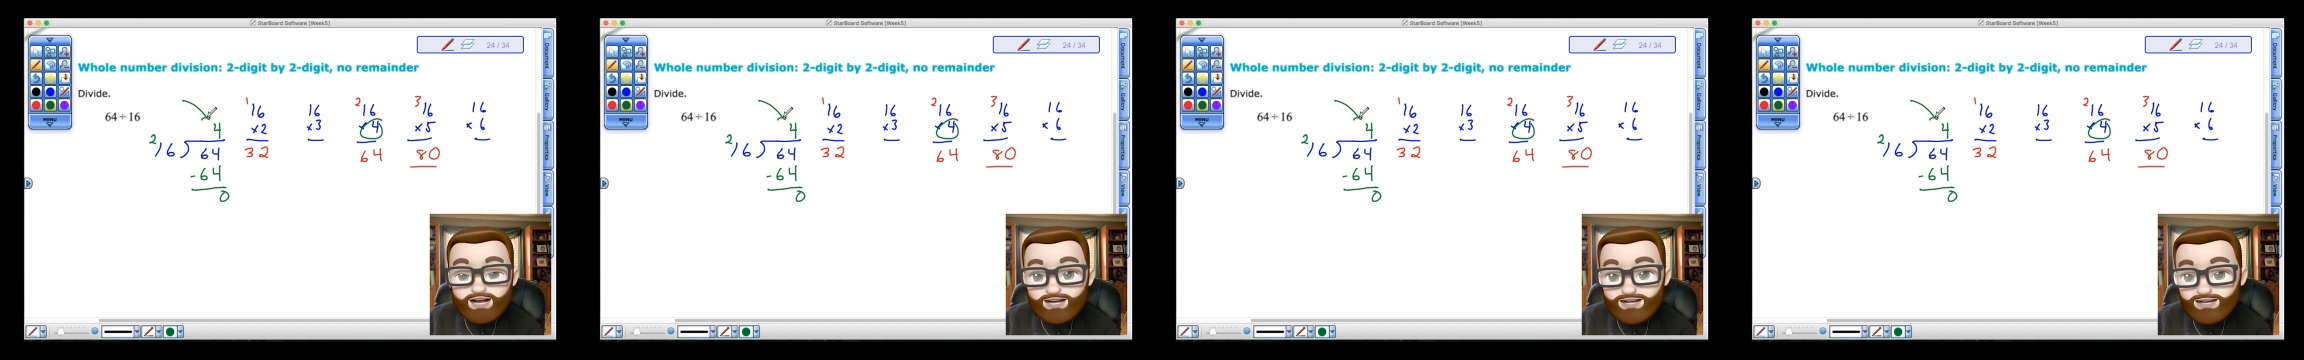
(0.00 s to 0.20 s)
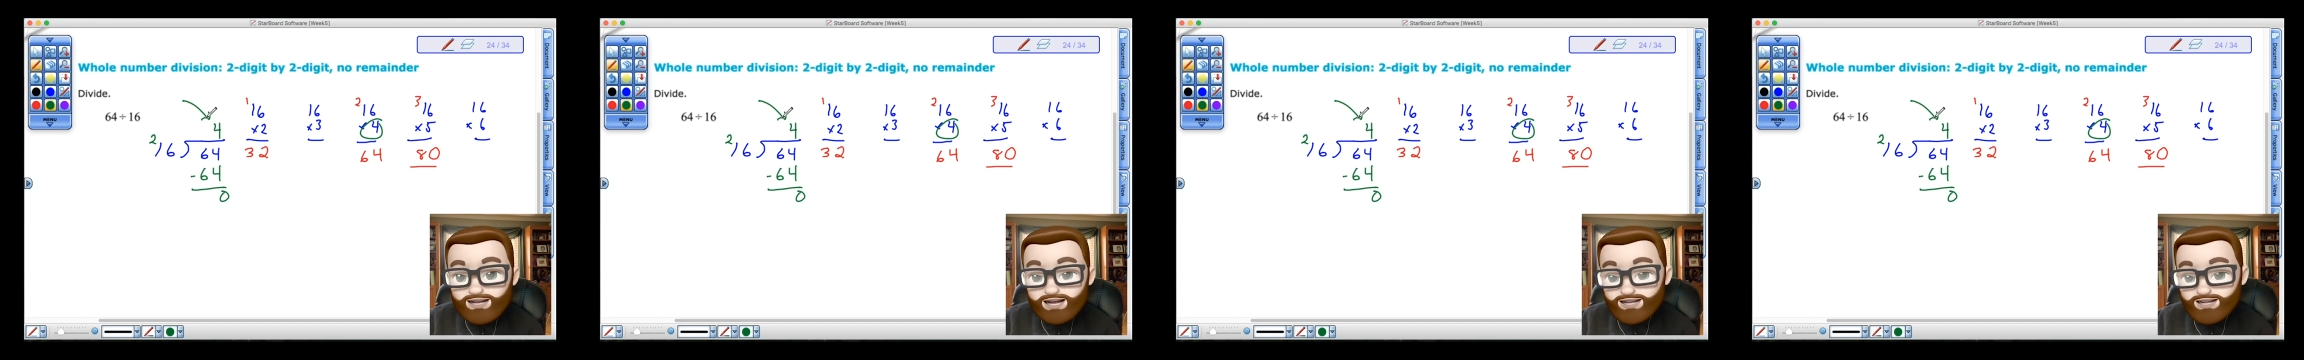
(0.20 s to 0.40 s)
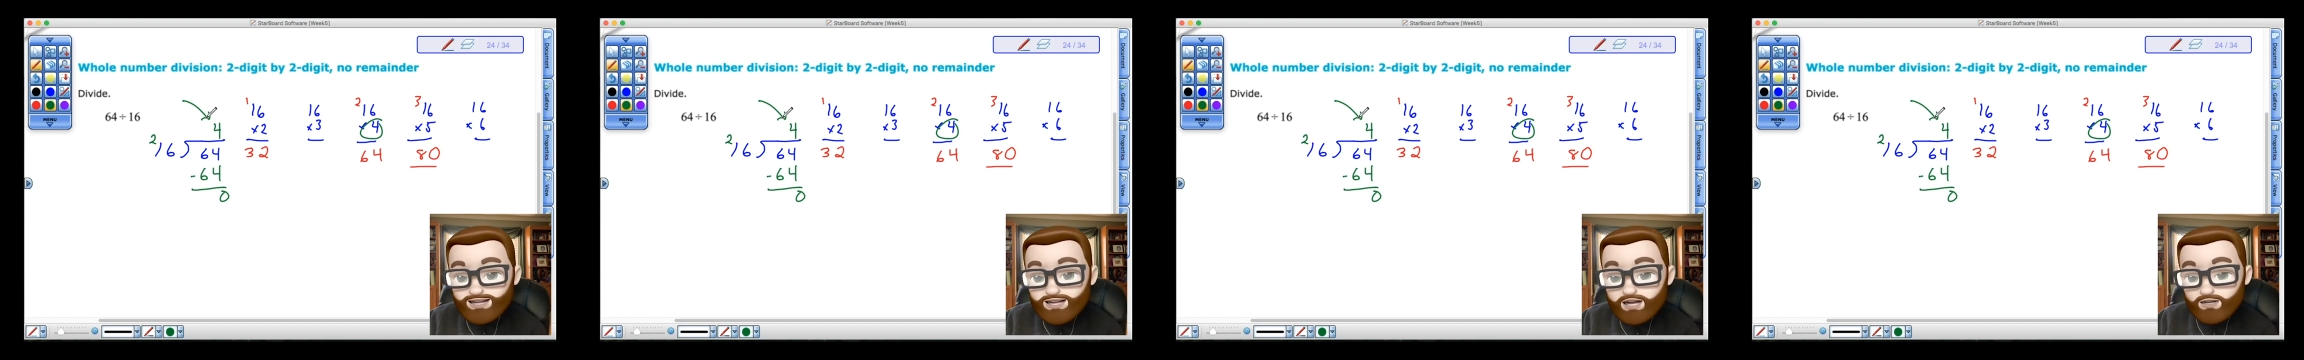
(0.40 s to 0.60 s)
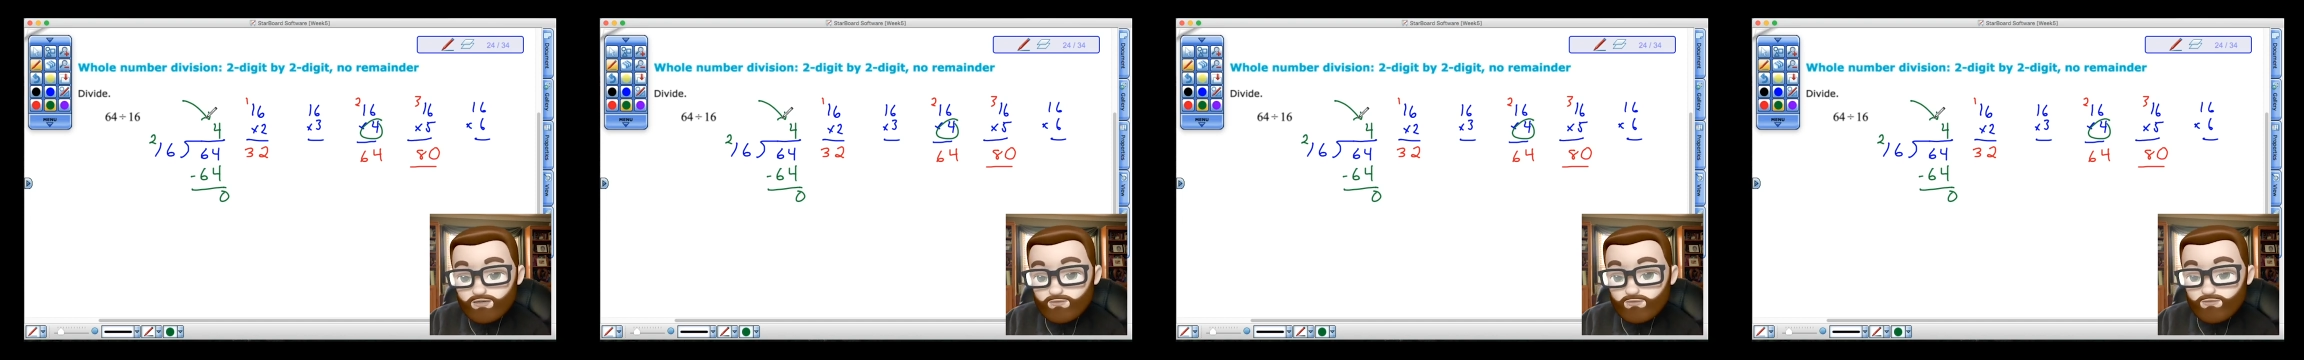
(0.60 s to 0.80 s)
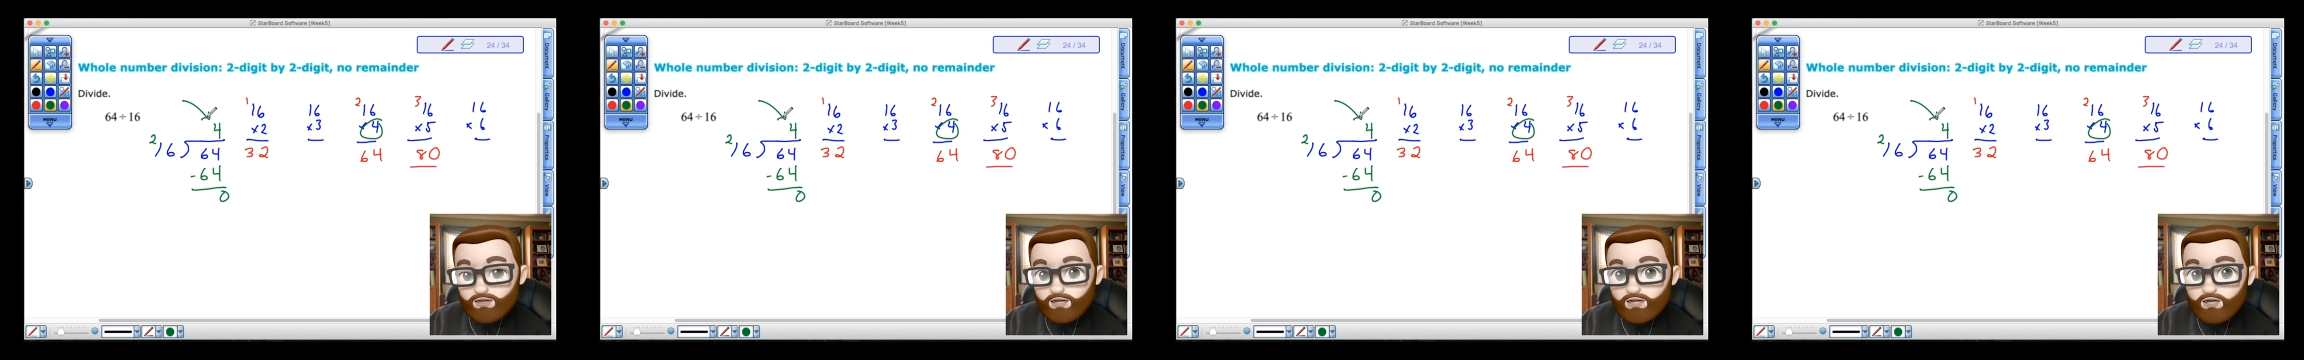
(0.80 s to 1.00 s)
today's secret
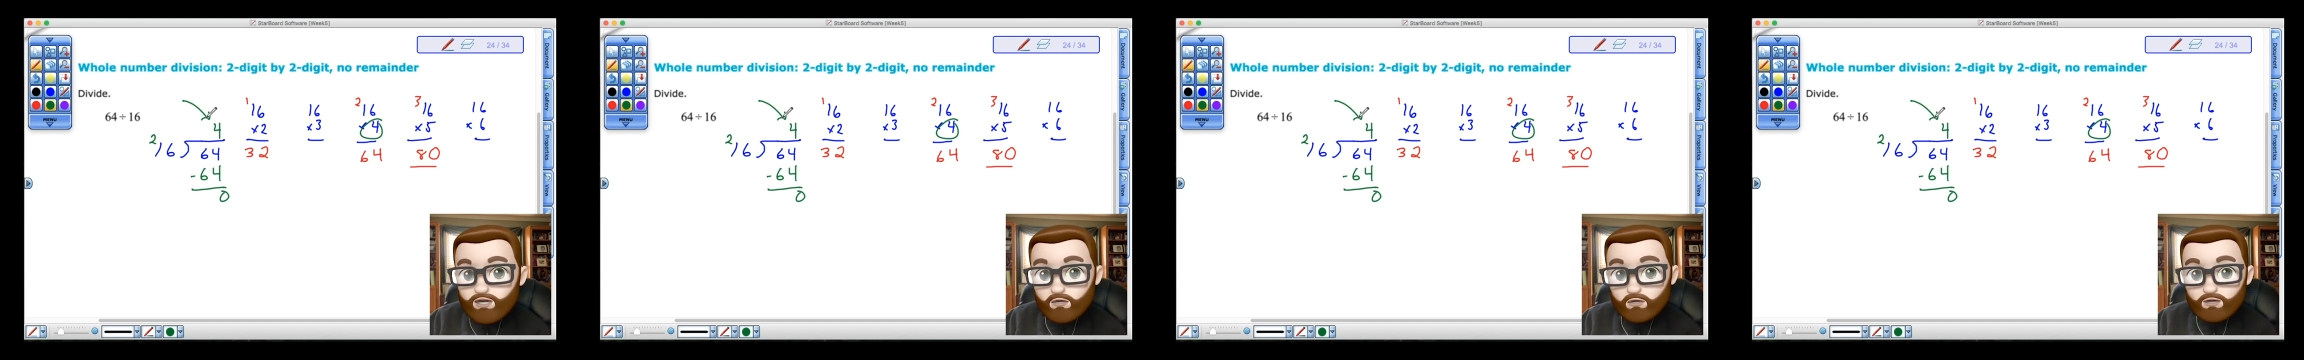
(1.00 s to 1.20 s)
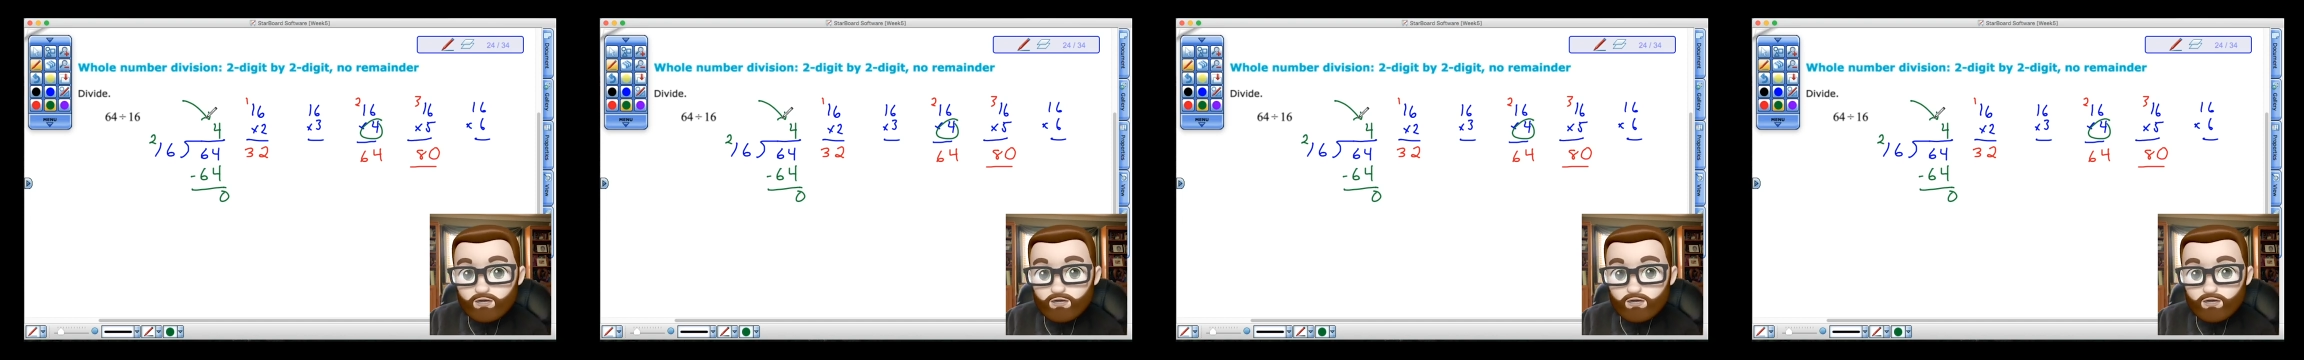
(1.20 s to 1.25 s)
word is going